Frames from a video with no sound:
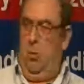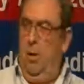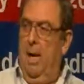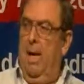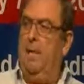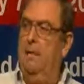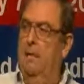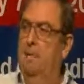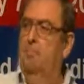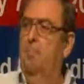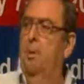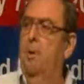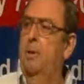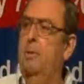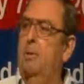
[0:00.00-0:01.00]
collecting
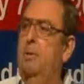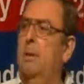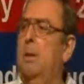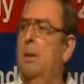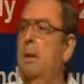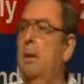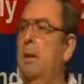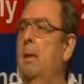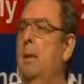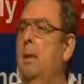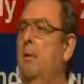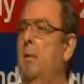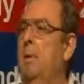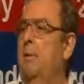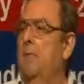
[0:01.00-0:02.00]
point
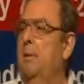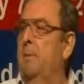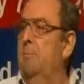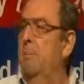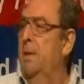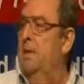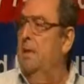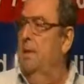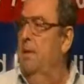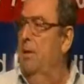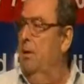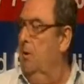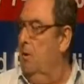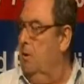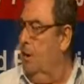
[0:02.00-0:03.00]
in one of the big
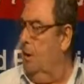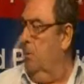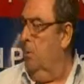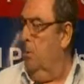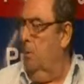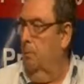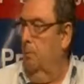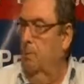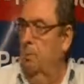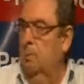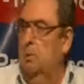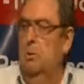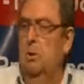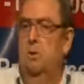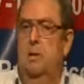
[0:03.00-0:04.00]
synagogues that were,
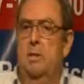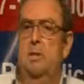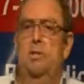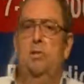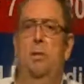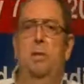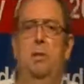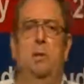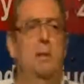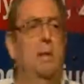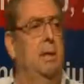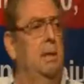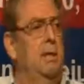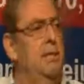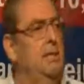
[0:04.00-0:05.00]
was not destroyed in
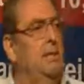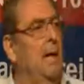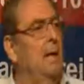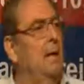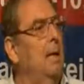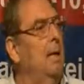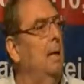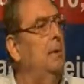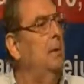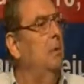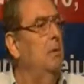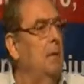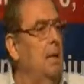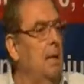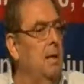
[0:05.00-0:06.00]
the Kristallnacht
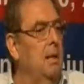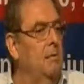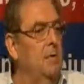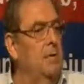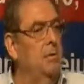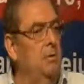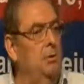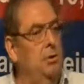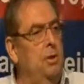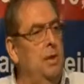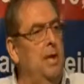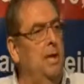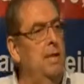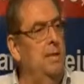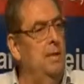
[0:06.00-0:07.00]
on the Levetzow
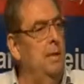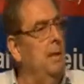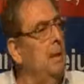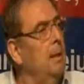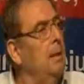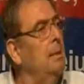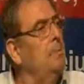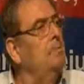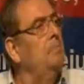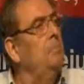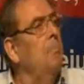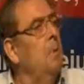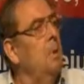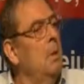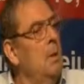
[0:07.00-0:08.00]
Straße.
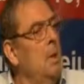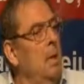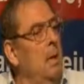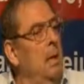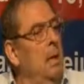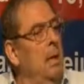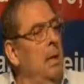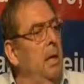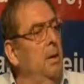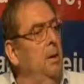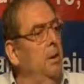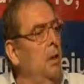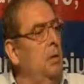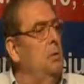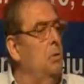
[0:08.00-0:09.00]

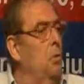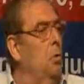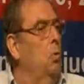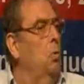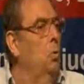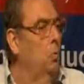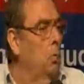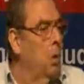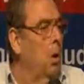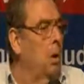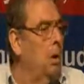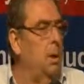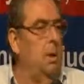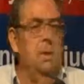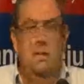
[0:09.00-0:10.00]
And those who could
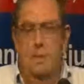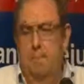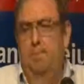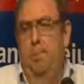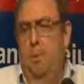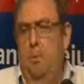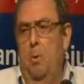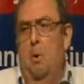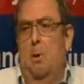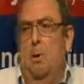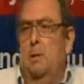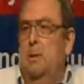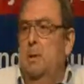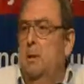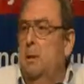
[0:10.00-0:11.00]
walk simply
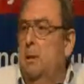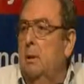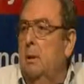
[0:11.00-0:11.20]
walked.